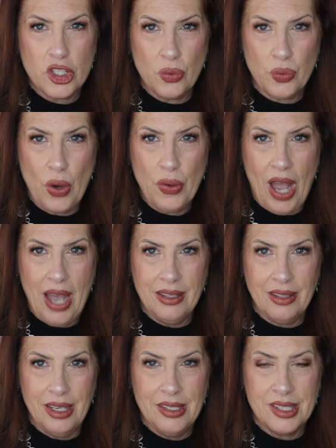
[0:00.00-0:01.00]
to Rhode
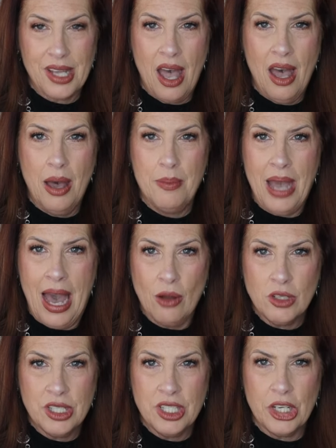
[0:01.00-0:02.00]
Island, um,
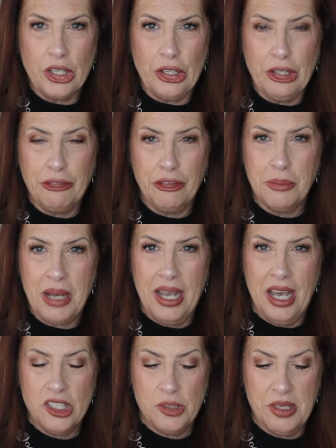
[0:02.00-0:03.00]
out to dinner for my
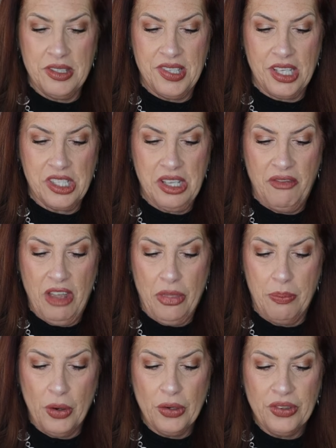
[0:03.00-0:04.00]
husband's
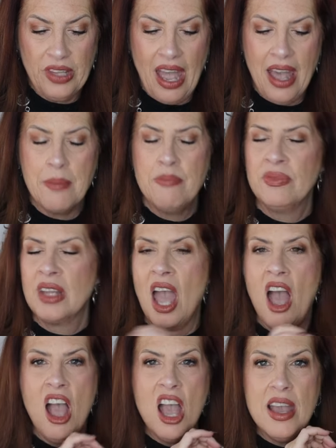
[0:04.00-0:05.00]
65th birthday.
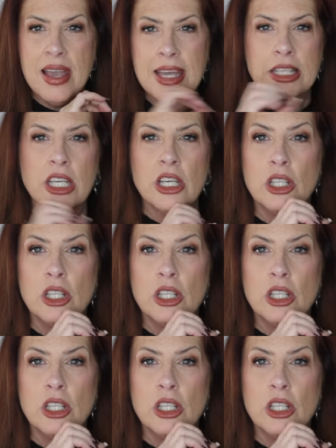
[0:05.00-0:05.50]
It